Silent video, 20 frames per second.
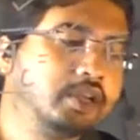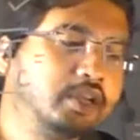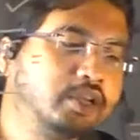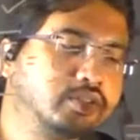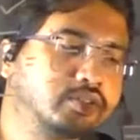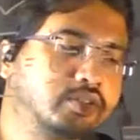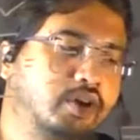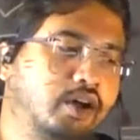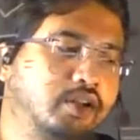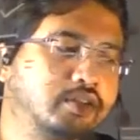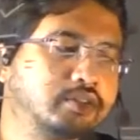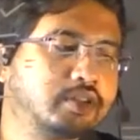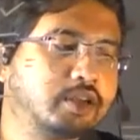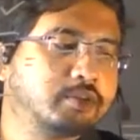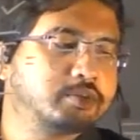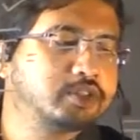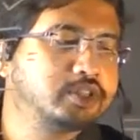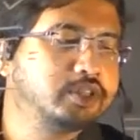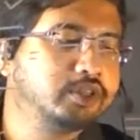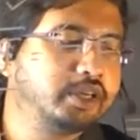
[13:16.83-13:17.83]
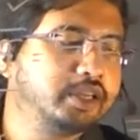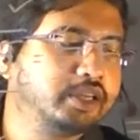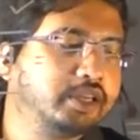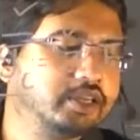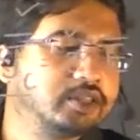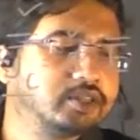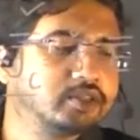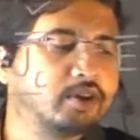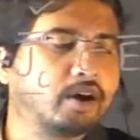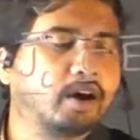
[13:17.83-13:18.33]
So on substituting
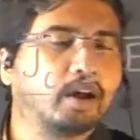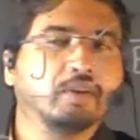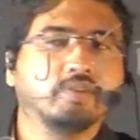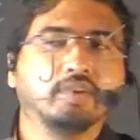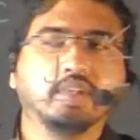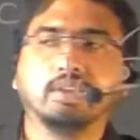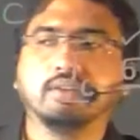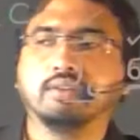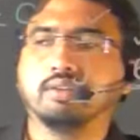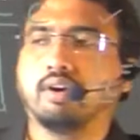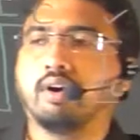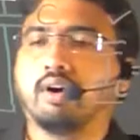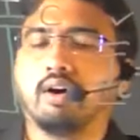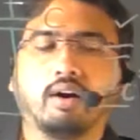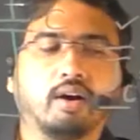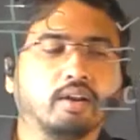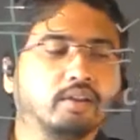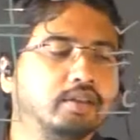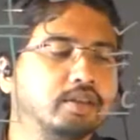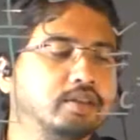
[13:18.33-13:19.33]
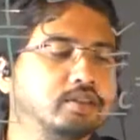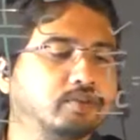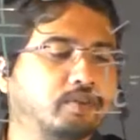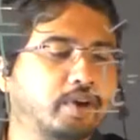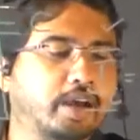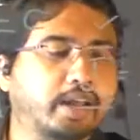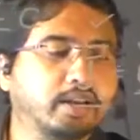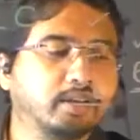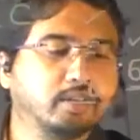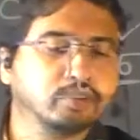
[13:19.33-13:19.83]
and solving all these
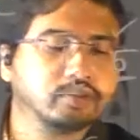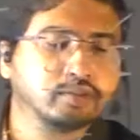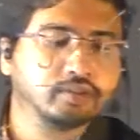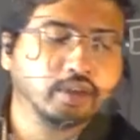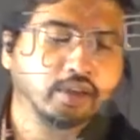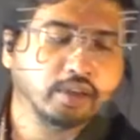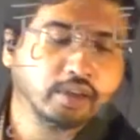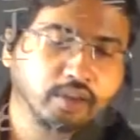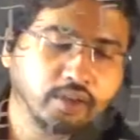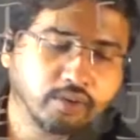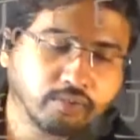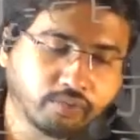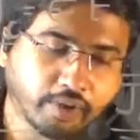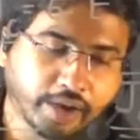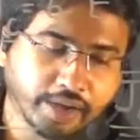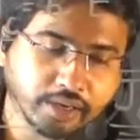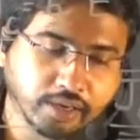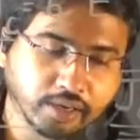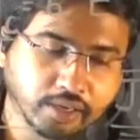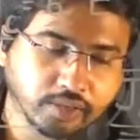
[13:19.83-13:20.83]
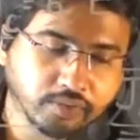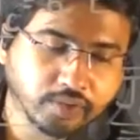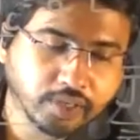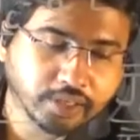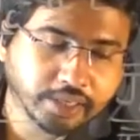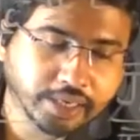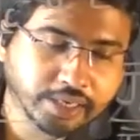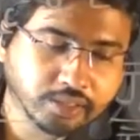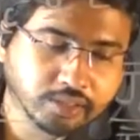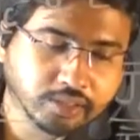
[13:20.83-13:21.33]
values, finally we'll
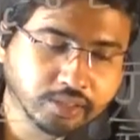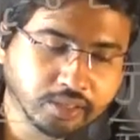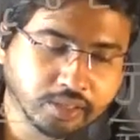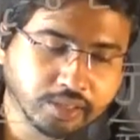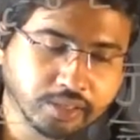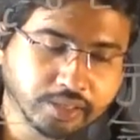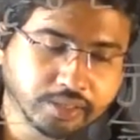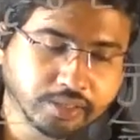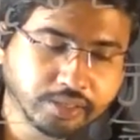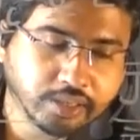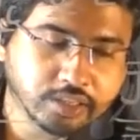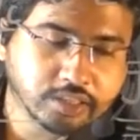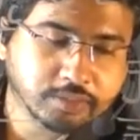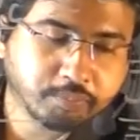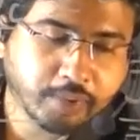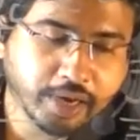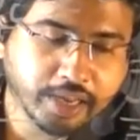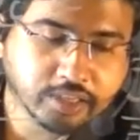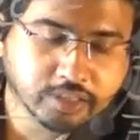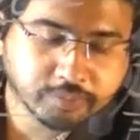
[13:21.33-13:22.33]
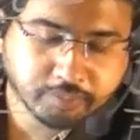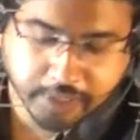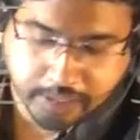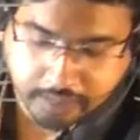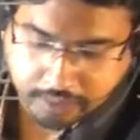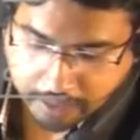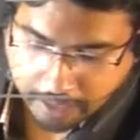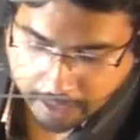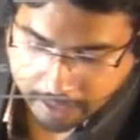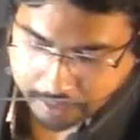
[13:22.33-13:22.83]
get
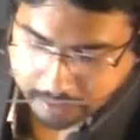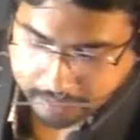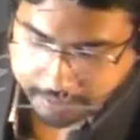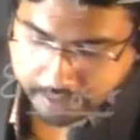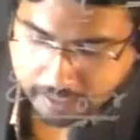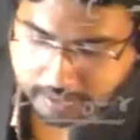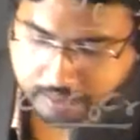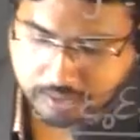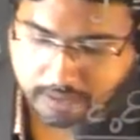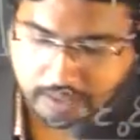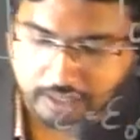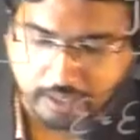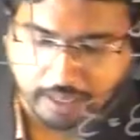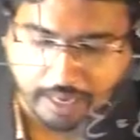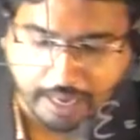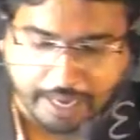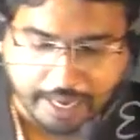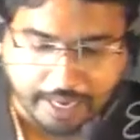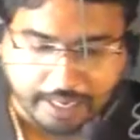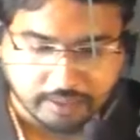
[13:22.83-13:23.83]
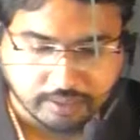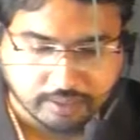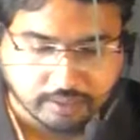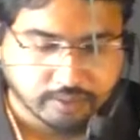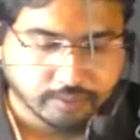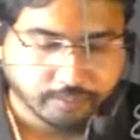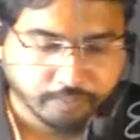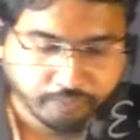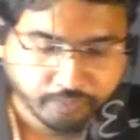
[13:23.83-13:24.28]
displacement current density as